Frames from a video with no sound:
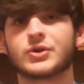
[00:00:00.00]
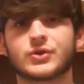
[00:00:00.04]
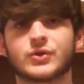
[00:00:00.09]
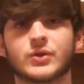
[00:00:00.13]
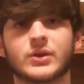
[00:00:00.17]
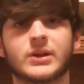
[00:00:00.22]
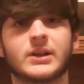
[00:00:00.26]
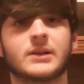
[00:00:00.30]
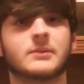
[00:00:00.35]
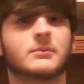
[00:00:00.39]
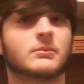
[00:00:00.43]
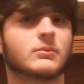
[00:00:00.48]

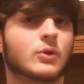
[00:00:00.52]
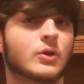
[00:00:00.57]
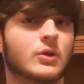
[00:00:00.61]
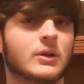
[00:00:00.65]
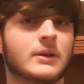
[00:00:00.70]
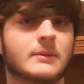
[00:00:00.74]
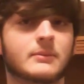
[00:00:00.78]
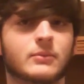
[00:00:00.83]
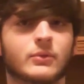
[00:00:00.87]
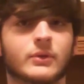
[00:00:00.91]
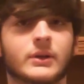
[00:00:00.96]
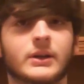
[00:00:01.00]
Street and
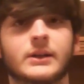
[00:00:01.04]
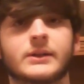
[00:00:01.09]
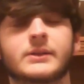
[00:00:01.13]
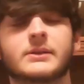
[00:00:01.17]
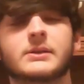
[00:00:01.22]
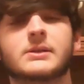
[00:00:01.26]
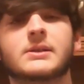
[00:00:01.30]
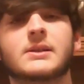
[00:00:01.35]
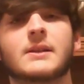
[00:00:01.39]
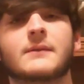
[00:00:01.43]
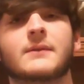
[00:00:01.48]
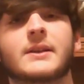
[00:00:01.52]
Brookland Bridge
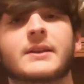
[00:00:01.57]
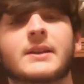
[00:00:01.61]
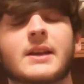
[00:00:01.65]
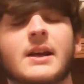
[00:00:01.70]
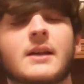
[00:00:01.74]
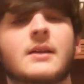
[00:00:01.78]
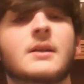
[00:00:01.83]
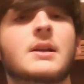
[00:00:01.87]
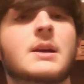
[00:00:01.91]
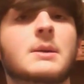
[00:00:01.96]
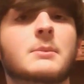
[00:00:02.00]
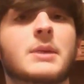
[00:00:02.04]
and stuff like
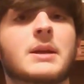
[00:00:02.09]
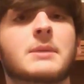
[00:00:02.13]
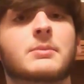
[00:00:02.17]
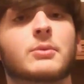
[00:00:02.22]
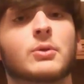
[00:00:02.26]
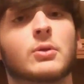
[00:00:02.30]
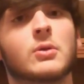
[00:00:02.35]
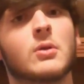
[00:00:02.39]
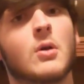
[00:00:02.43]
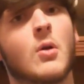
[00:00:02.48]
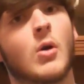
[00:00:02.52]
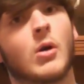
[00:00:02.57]
that.
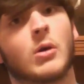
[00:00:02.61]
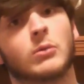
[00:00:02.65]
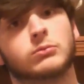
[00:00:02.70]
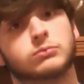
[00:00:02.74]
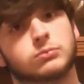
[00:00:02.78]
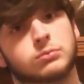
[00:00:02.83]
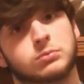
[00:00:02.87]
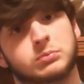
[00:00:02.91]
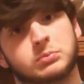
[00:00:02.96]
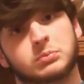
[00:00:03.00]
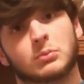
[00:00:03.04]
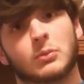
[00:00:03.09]
People are,
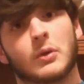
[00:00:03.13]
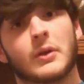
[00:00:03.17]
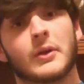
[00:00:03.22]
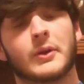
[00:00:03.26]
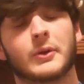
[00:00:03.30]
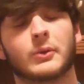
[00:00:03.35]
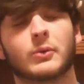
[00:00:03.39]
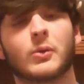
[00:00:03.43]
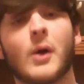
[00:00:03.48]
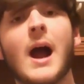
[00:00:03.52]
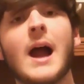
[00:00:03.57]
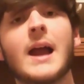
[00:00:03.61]
well,
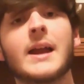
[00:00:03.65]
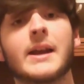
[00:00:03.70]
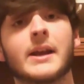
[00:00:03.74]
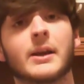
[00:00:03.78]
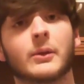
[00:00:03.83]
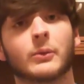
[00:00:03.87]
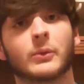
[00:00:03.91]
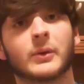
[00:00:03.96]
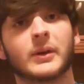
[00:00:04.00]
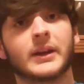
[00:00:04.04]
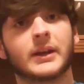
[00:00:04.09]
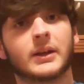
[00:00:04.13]
they're
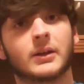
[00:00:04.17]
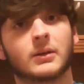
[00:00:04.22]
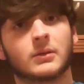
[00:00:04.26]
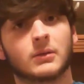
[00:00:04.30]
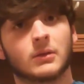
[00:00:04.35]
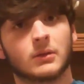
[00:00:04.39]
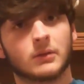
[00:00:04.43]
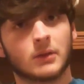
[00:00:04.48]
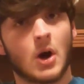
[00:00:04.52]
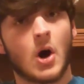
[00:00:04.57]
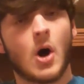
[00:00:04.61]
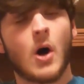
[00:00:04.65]
rioting really
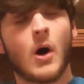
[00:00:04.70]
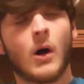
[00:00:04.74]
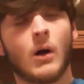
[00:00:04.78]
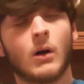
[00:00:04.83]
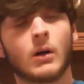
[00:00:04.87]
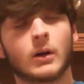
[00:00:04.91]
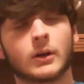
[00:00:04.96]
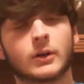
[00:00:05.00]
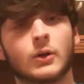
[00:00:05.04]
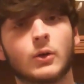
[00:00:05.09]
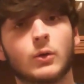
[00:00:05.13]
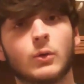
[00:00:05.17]

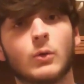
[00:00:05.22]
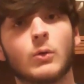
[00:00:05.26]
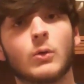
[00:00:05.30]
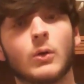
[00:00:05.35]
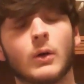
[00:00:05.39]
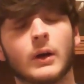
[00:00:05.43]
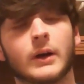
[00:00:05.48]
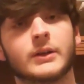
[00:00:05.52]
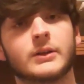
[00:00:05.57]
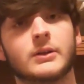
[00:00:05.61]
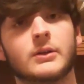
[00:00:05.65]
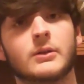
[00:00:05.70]

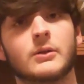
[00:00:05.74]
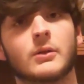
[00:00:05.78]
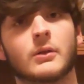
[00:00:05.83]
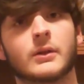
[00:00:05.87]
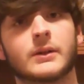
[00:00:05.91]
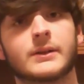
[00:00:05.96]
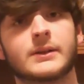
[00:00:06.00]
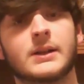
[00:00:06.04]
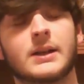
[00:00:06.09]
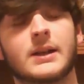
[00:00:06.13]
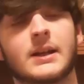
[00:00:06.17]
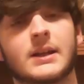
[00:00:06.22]
hardcore in New York
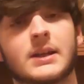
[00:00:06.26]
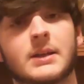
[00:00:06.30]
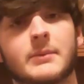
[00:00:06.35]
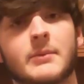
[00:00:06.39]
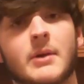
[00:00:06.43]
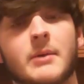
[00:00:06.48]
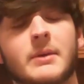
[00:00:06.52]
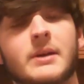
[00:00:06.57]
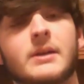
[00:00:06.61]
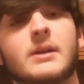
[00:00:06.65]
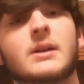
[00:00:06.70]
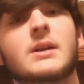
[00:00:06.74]
City at the
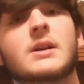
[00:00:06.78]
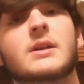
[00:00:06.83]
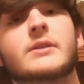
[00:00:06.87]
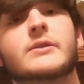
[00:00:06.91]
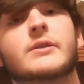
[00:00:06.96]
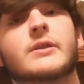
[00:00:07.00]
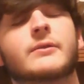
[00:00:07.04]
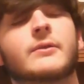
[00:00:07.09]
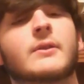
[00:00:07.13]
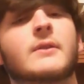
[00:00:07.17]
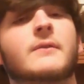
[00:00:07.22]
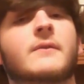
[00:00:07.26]
moment.
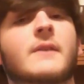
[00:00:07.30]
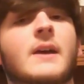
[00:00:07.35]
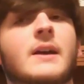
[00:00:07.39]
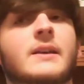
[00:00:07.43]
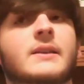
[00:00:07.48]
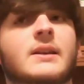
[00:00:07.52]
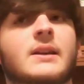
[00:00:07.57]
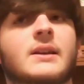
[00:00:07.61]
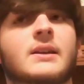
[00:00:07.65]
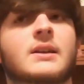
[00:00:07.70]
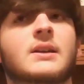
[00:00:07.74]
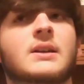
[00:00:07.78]
Just for the fact
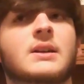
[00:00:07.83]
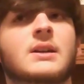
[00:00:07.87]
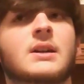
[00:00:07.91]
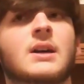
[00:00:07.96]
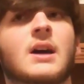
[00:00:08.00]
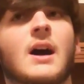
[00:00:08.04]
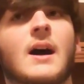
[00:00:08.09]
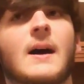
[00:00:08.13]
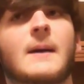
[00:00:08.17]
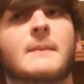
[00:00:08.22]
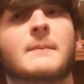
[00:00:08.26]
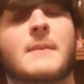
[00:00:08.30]
that
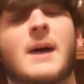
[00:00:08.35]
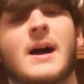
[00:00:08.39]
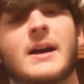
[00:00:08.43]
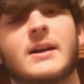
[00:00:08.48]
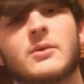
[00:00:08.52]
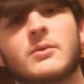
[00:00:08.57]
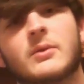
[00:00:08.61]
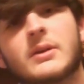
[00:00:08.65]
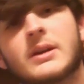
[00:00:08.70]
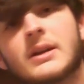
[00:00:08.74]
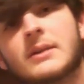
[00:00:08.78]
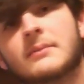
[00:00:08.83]
I
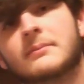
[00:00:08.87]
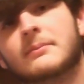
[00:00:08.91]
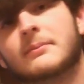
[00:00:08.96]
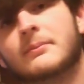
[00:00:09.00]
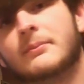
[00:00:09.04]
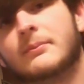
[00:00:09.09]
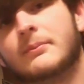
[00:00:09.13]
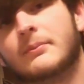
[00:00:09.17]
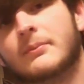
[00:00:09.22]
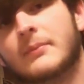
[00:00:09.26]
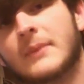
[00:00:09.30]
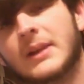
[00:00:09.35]
don't want
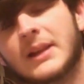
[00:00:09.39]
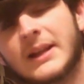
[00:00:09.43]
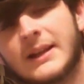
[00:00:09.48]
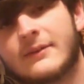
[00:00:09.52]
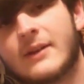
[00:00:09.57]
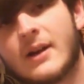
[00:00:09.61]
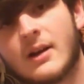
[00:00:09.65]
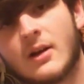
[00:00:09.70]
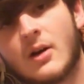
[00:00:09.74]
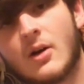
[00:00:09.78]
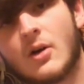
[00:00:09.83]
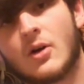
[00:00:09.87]
to leave
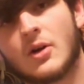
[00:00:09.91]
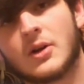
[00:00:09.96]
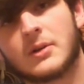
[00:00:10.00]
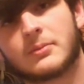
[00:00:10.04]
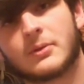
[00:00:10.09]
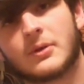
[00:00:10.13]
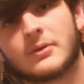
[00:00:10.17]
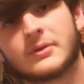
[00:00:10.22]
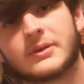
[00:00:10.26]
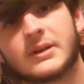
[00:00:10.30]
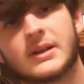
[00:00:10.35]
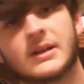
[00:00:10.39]
out all the
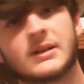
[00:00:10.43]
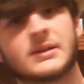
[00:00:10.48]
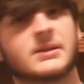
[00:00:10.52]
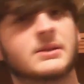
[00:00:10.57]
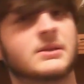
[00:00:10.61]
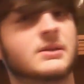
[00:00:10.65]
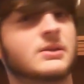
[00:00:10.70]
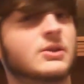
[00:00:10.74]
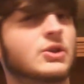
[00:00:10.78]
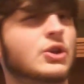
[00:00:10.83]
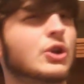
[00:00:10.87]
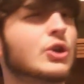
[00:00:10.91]

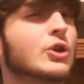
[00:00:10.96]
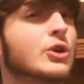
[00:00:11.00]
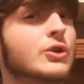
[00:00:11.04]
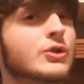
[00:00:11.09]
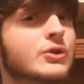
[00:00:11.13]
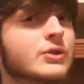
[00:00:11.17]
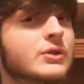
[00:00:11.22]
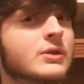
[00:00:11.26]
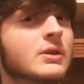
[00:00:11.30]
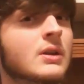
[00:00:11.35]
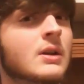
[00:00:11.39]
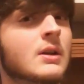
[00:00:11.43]

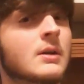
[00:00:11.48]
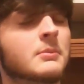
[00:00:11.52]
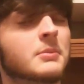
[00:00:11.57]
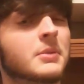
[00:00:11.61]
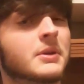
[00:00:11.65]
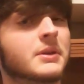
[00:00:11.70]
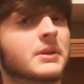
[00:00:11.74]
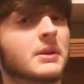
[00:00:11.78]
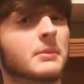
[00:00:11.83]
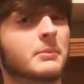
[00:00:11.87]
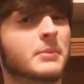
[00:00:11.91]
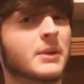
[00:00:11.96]
protesters,
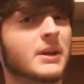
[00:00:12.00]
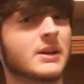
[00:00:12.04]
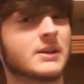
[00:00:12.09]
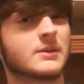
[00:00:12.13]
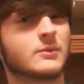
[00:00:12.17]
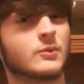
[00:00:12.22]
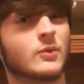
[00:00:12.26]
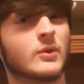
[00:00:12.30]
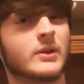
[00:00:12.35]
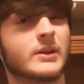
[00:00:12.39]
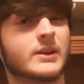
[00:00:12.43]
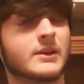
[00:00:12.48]
but the
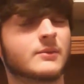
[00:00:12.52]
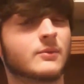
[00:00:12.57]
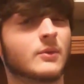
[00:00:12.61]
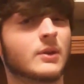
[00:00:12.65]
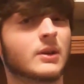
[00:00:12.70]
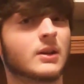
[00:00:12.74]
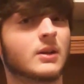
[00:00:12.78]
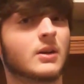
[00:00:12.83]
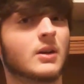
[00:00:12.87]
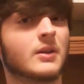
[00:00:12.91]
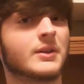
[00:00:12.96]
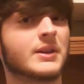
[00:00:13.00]
biggest one is
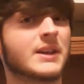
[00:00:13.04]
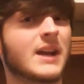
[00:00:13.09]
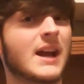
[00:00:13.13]
one called the